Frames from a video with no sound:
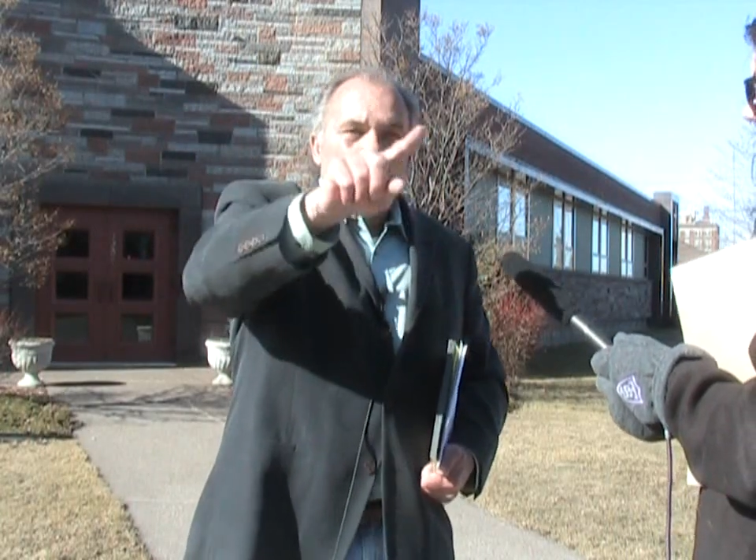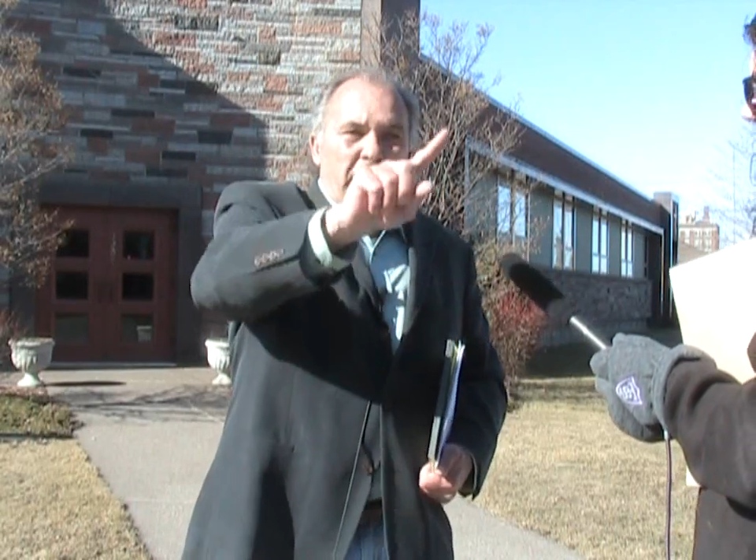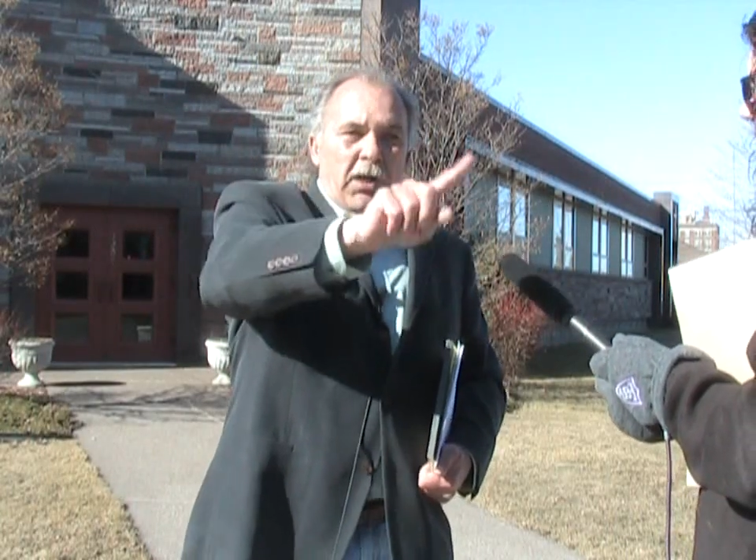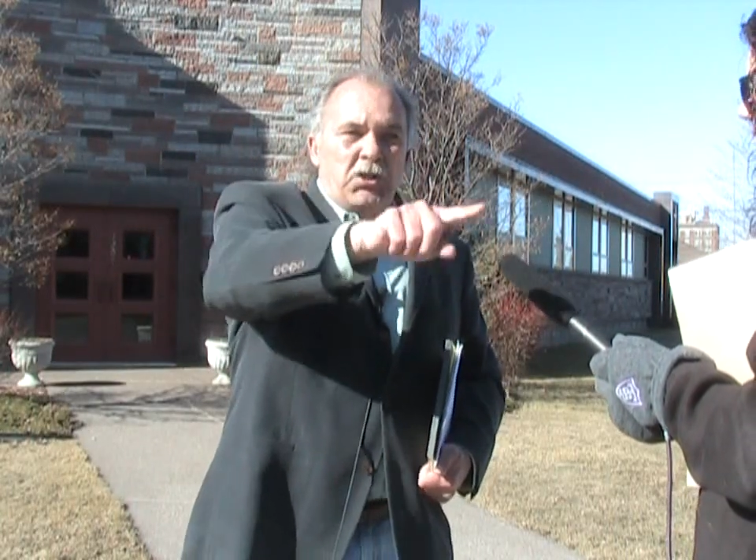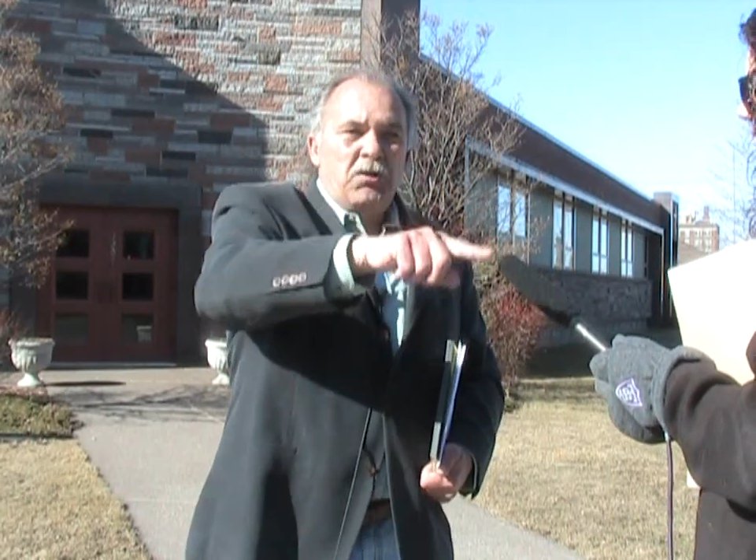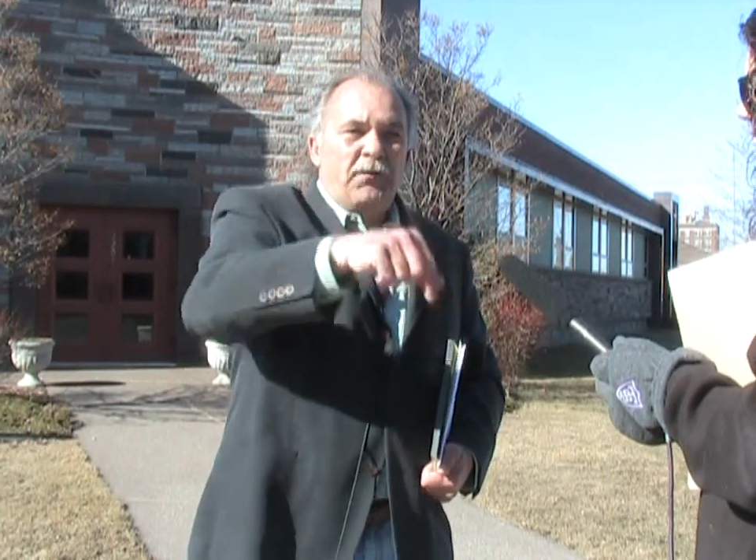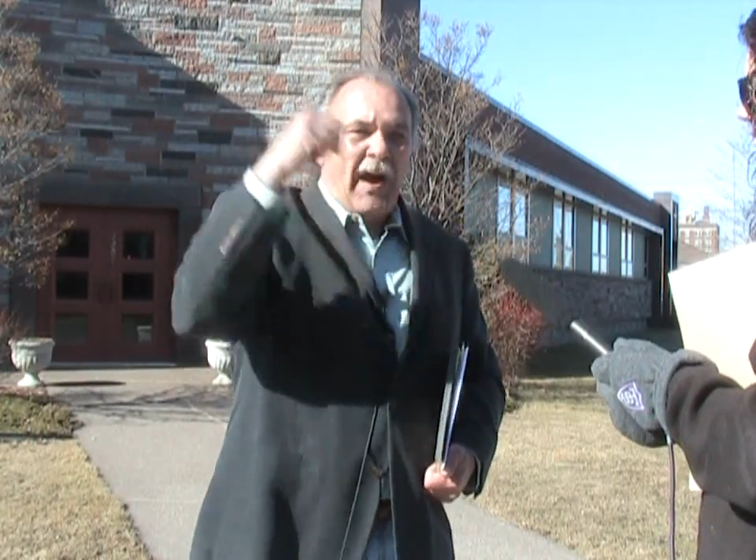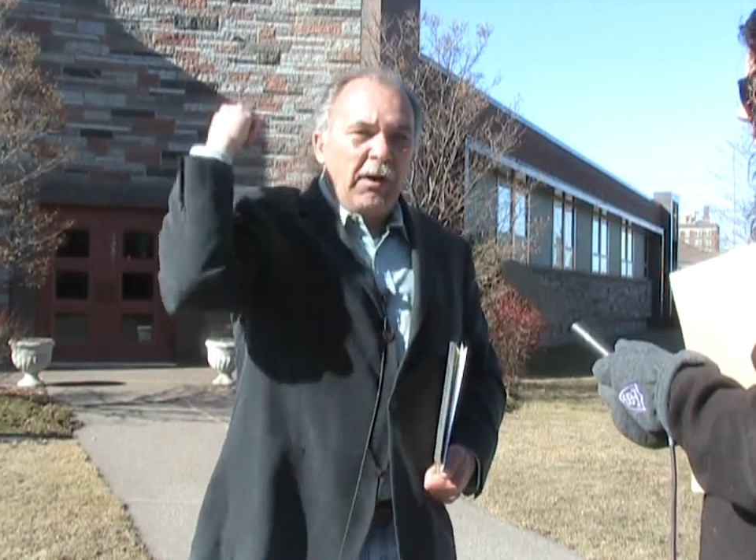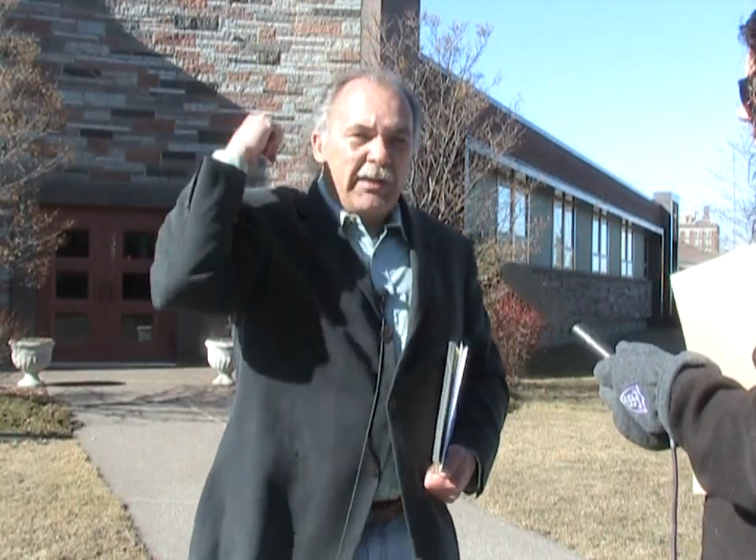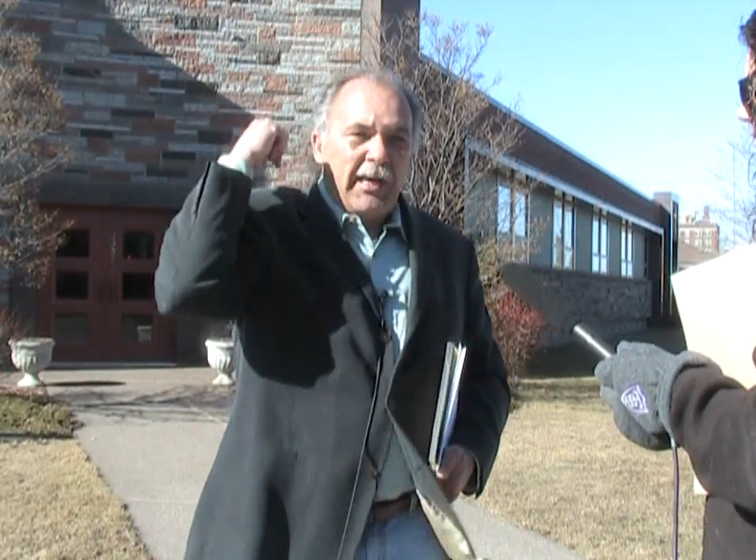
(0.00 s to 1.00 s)
Because you
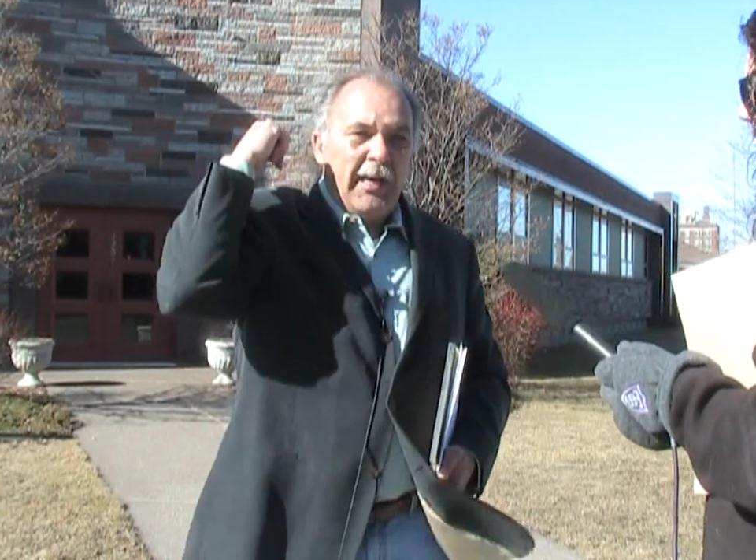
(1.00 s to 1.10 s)
vowed to